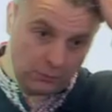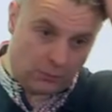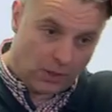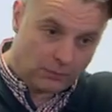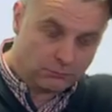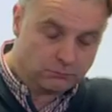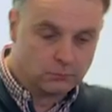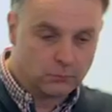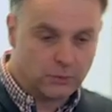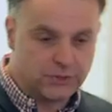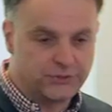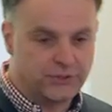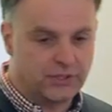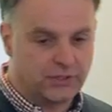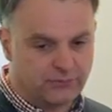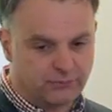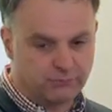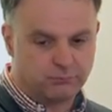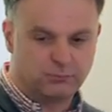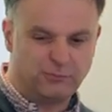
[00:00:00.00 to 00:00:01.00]
one, which
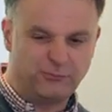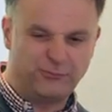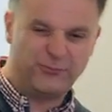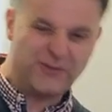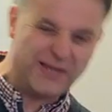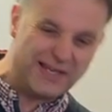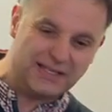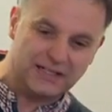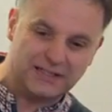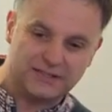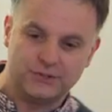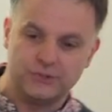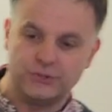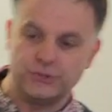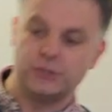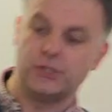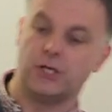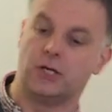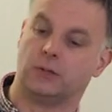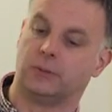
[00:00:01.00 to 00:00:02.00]
is fairly
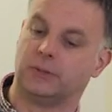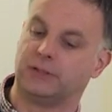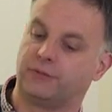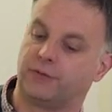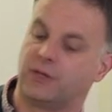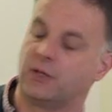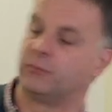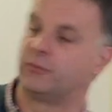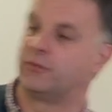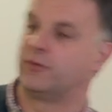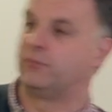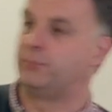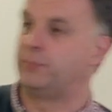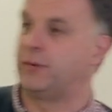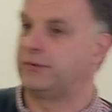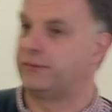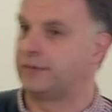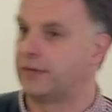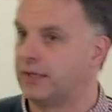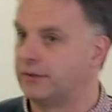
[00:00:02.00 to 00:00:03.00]
new in terms of
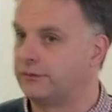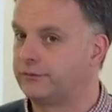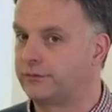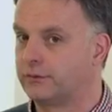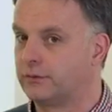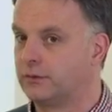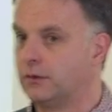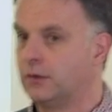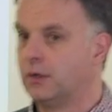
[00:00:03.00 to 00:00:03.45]
business,